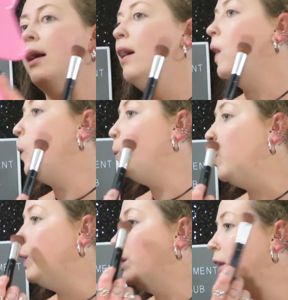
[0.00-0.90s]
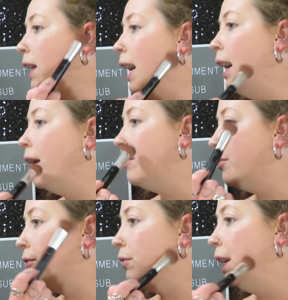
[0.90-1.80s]
A lot
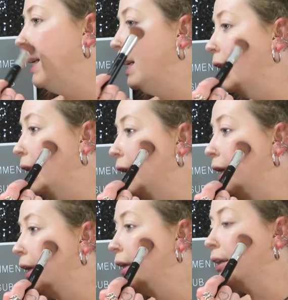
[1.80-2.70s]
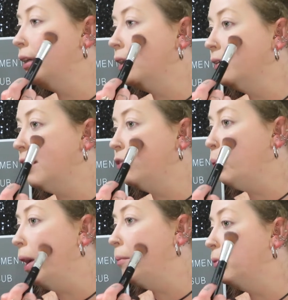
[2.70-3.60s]
right here, because that's
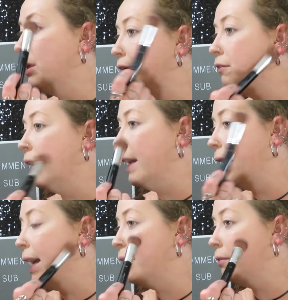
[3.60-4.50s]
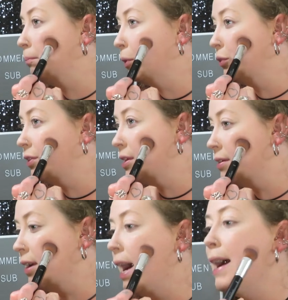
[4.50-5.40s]
where I'm really red at most of the
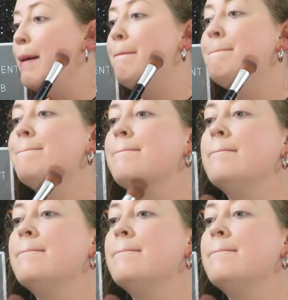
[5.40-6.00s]
time.